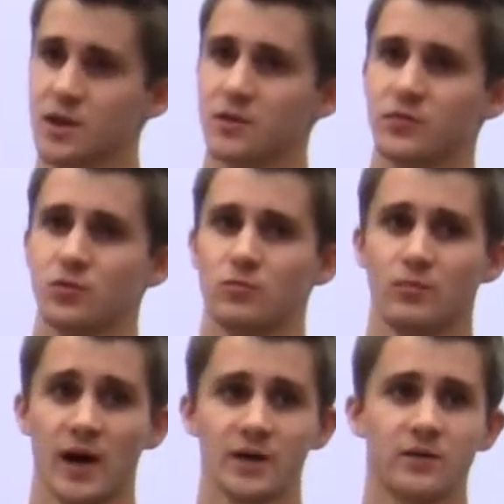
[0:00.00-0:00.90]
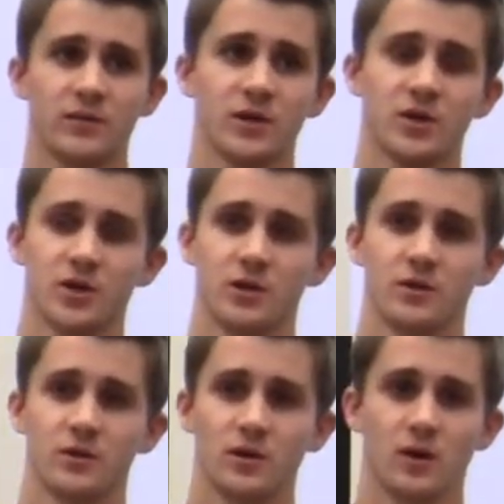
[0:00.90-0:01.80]
give you my
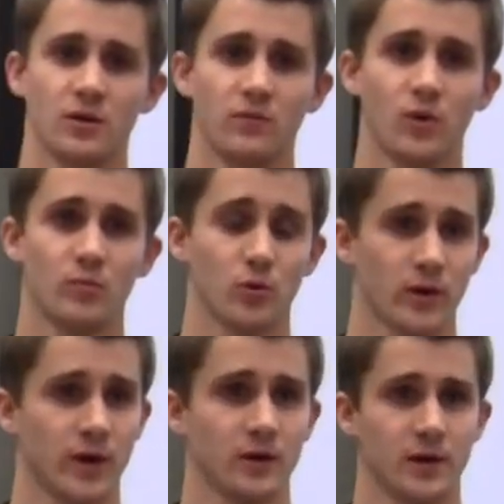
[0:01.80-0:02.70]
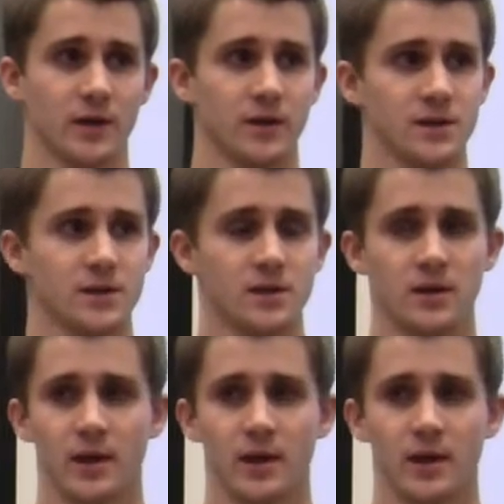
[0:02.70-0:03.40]
definition of what morality is,